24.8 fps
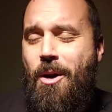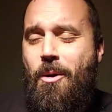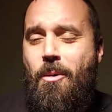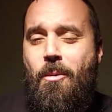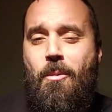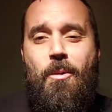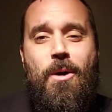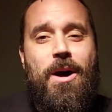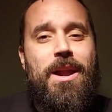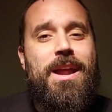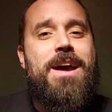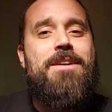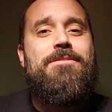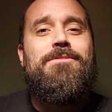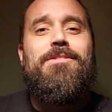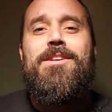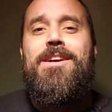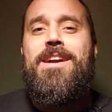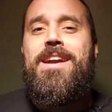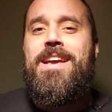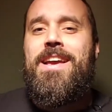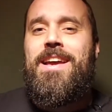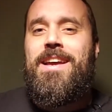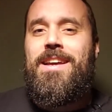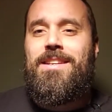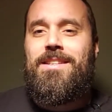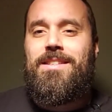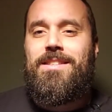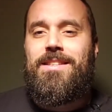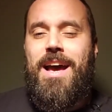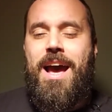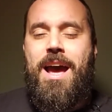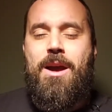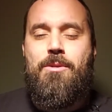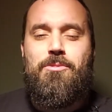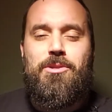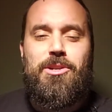Whatever it is,
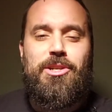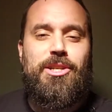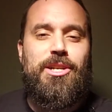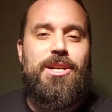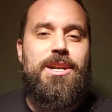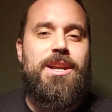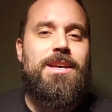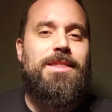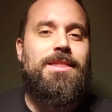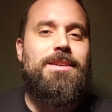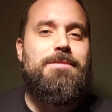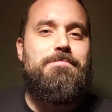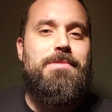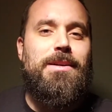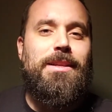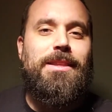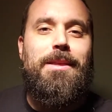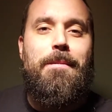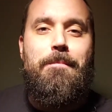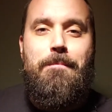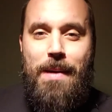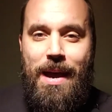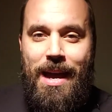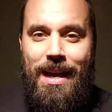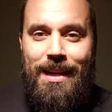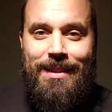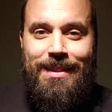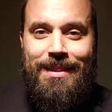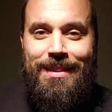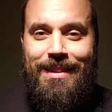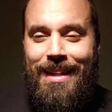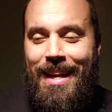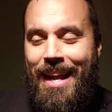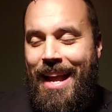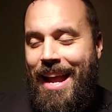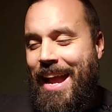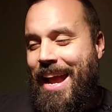I wish you nothing but the
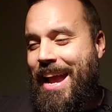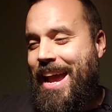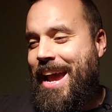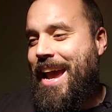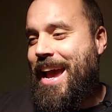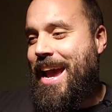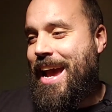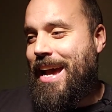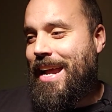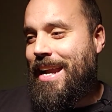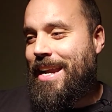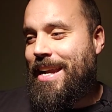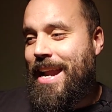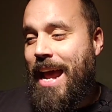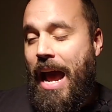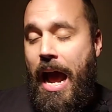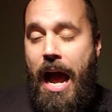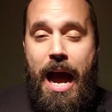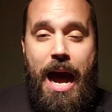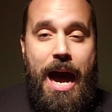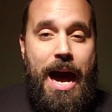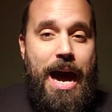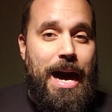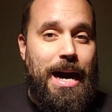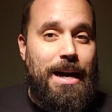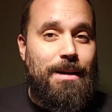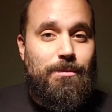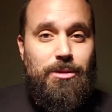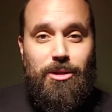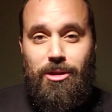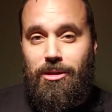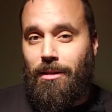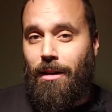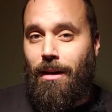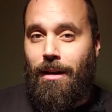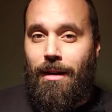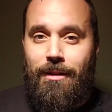best. And I'm
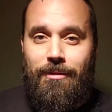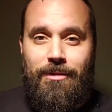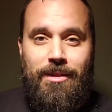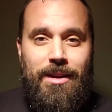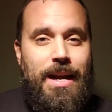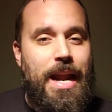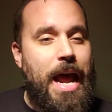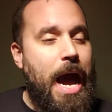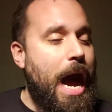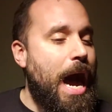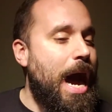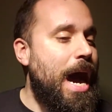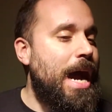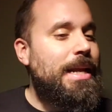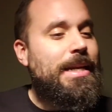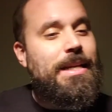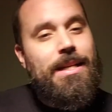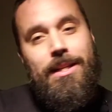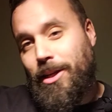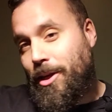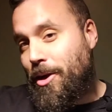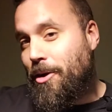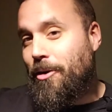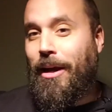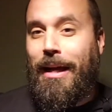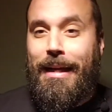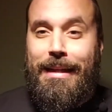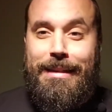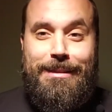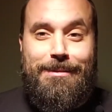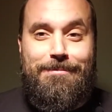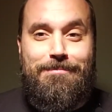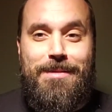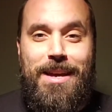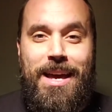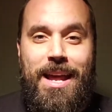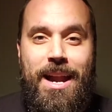starving. I need to go get
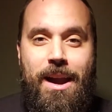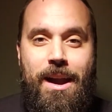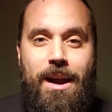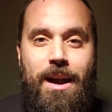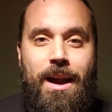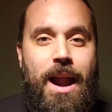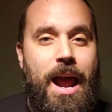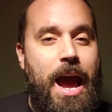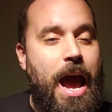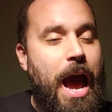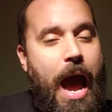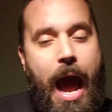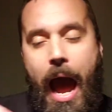some dinner.